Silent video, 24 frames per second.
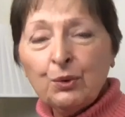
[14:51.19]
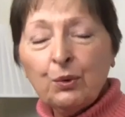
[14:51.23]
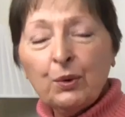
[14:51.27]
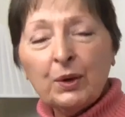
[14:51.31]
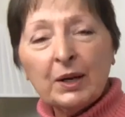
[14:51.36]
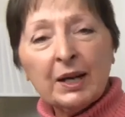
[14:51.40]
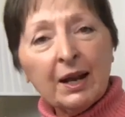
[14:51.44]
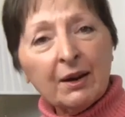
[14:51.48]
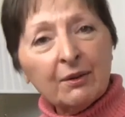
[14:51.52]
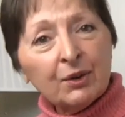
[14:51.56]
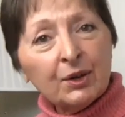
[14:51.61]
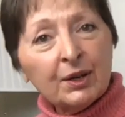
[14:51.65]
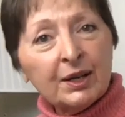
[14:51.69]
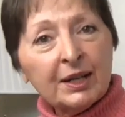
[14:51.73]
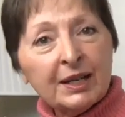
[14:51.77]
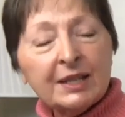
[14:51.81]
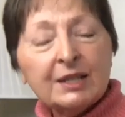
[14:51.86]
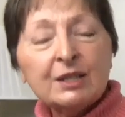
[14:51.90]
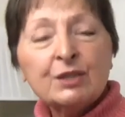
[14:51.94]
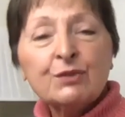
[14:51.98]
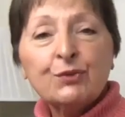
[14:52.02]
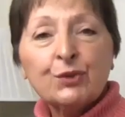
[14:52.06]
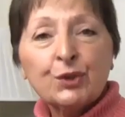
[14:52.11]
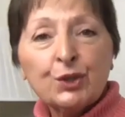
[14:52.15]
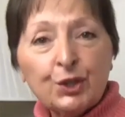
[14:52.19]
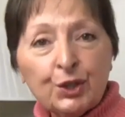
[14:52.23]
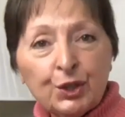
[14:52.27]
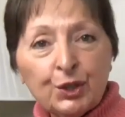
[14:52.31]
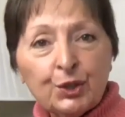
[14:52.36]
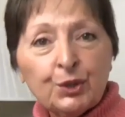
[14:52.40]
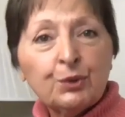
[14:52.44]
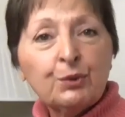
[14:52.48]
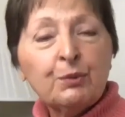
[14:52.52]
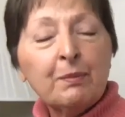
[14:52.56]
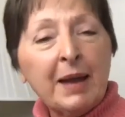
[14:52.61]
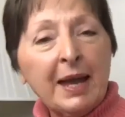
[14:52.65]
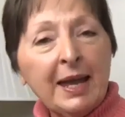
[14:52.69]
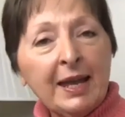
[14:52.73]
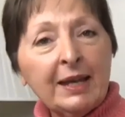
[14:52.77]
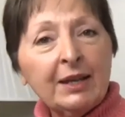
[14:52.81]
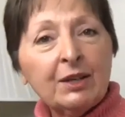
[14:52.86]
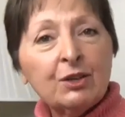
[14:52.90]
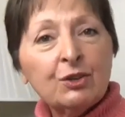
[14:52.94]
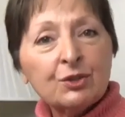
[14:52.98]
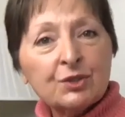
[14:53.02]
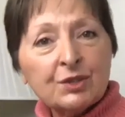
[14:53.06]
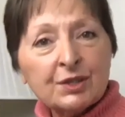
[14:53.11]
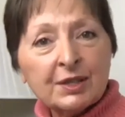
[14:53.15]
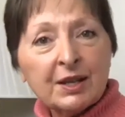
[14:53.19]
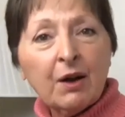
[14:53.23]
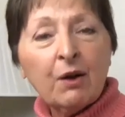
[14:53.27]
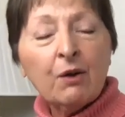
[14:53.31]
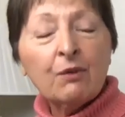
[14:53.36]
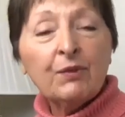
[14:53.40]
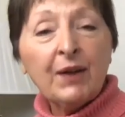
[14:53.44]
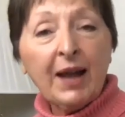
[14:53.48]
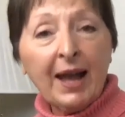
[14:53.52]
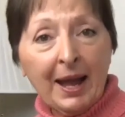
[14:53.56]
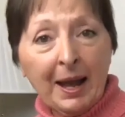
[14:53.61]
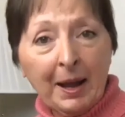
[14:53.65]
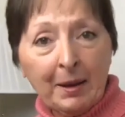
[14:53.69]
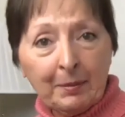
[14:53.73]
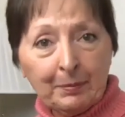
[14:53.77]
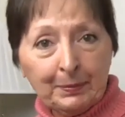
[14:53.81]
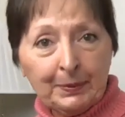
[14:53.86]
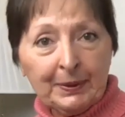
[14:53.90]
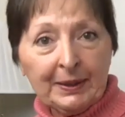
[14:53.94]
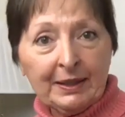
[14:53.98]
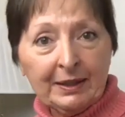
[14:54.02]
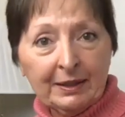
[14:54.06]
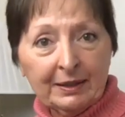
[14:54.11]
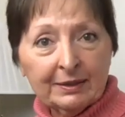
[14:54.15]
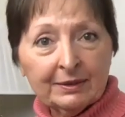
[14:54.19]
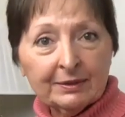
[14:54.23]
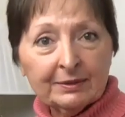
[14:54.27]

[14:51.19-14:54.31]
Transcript: Whatever it is for you, make yourself happy.